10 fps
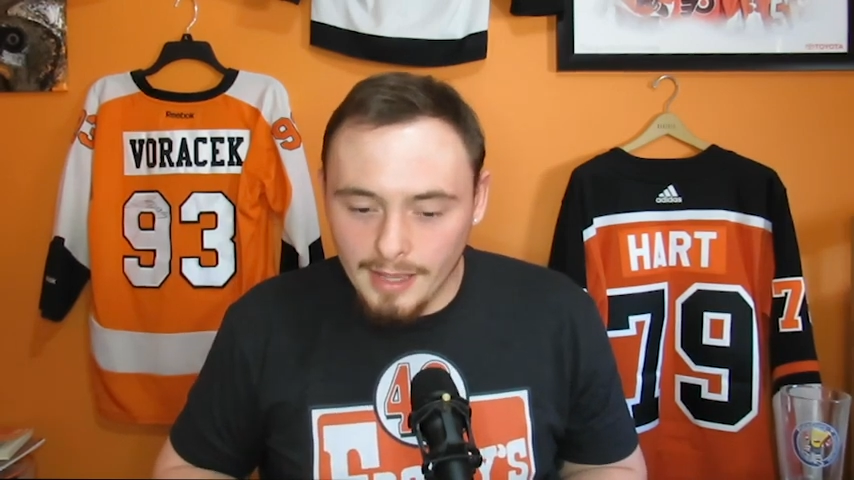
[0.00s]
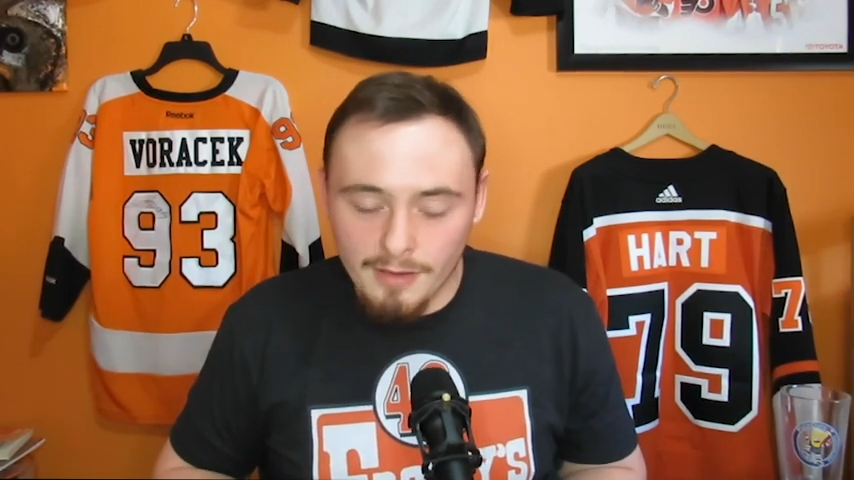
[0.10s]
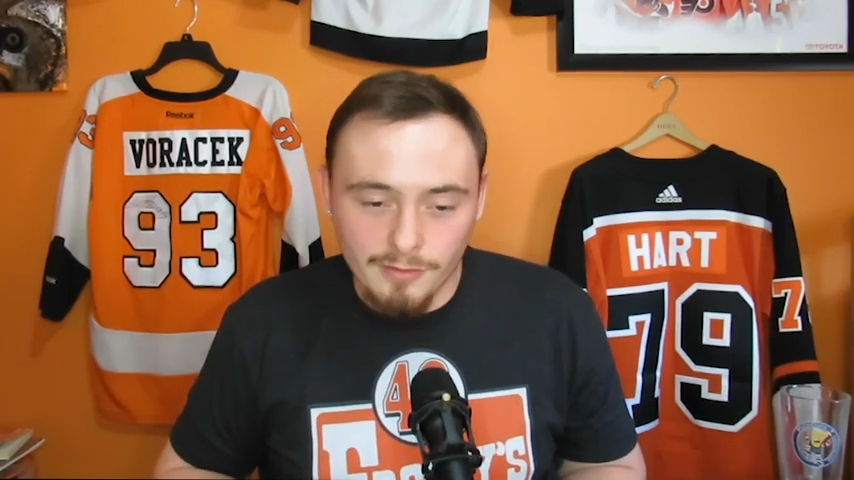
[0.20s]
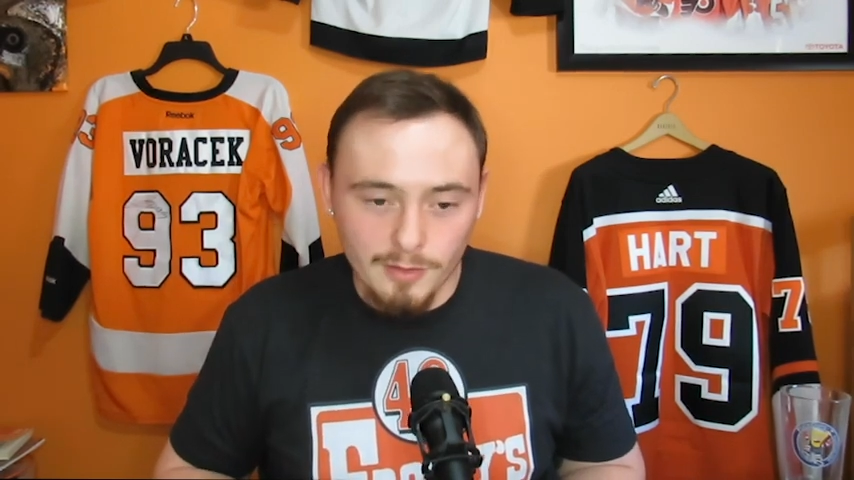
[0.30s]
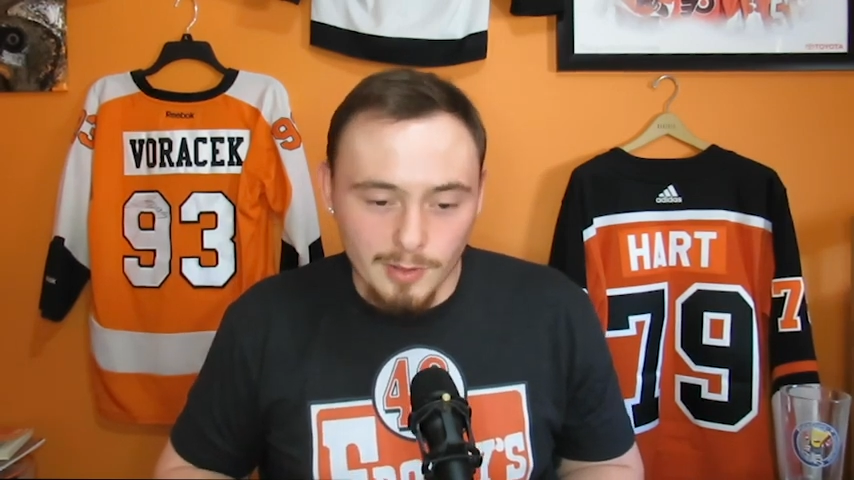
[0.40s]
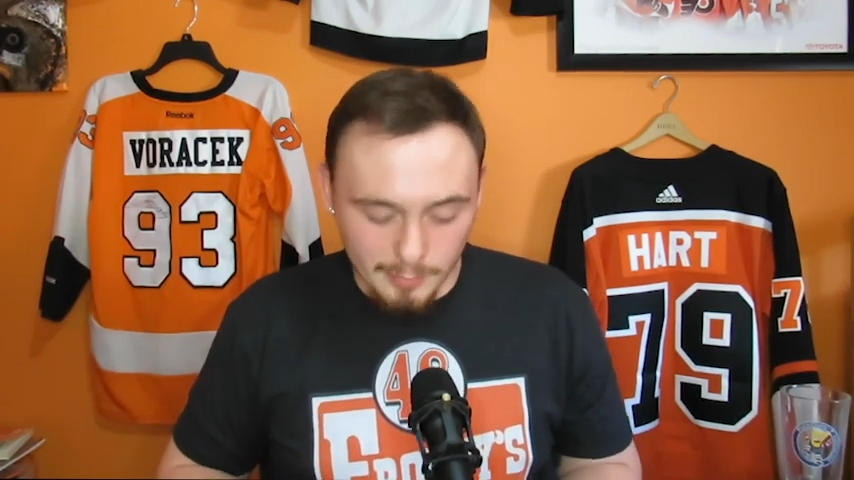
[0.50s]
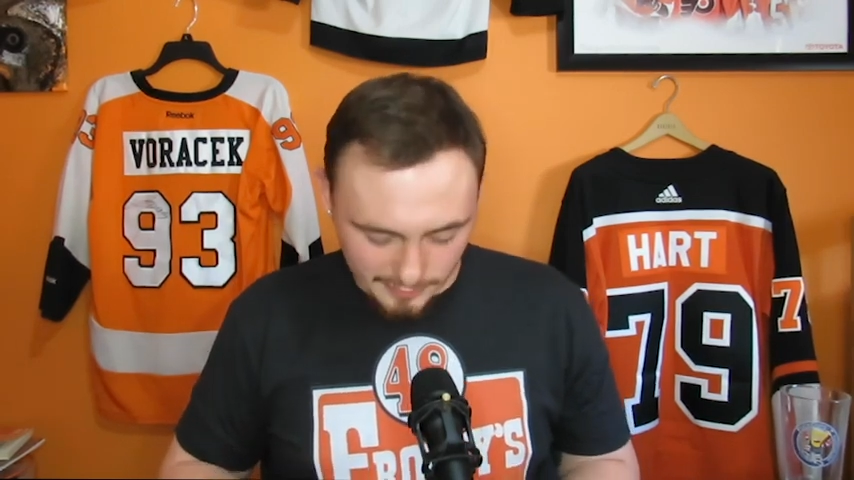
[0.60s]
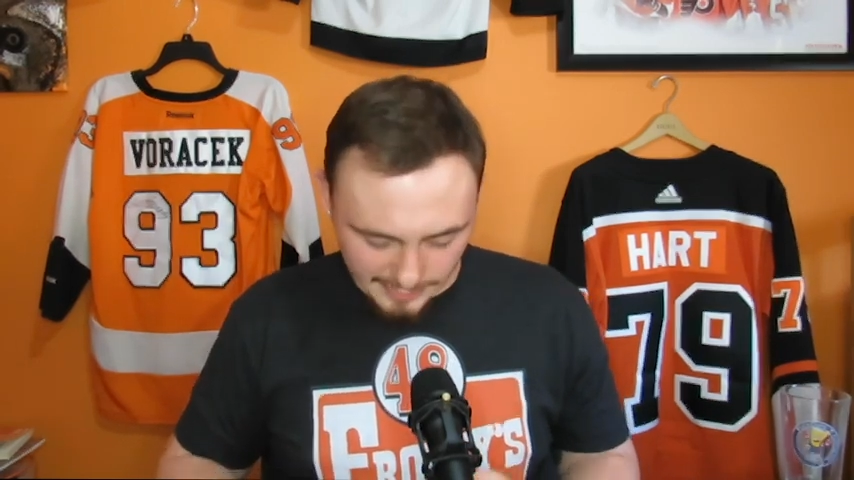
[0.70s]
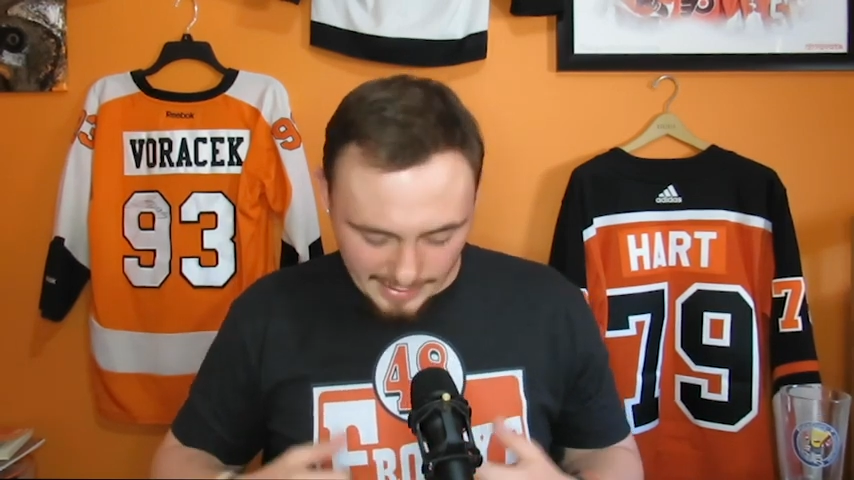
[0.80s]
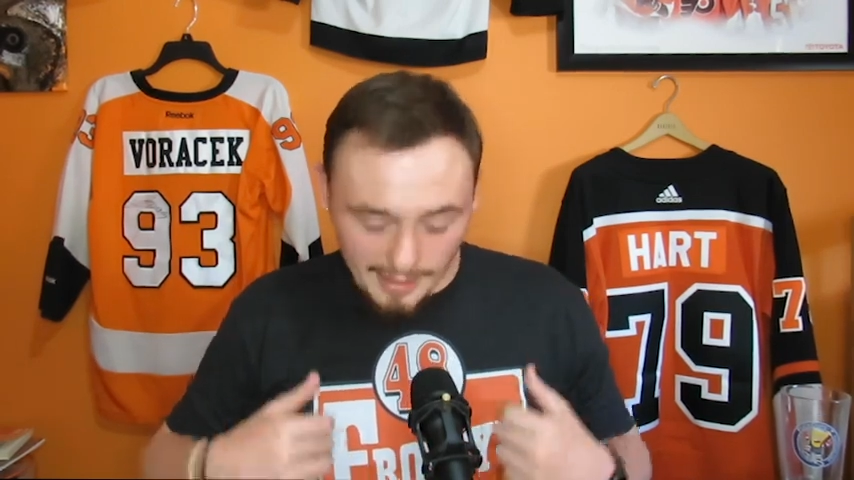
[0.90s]
yeah if anybody
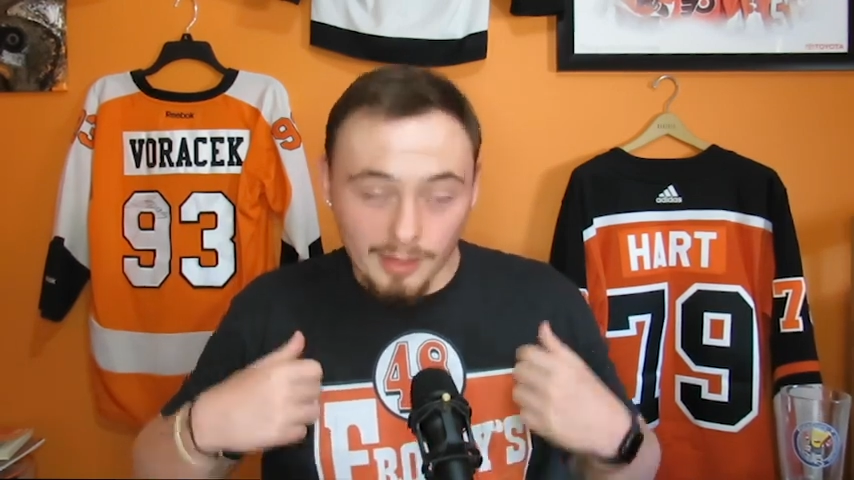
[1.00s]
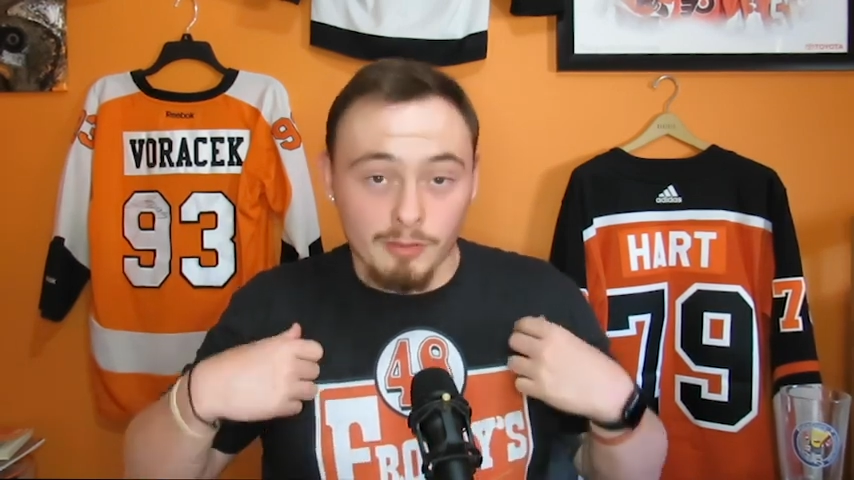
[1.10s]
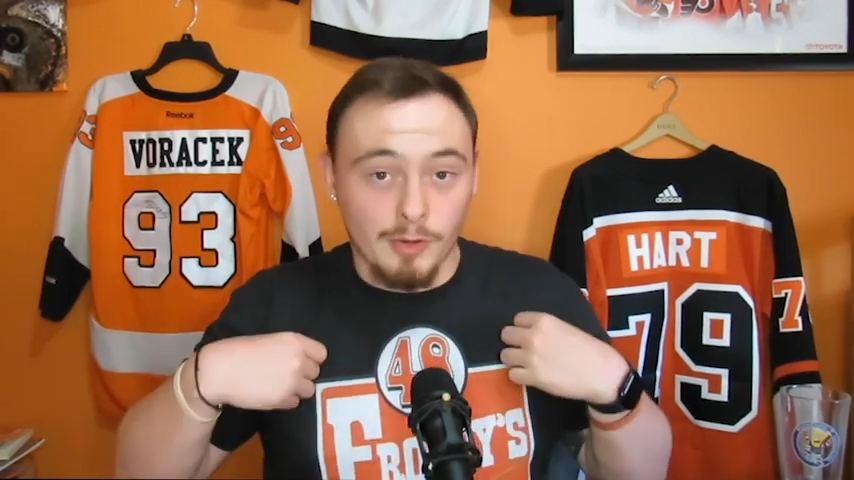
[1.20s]
wants to get any of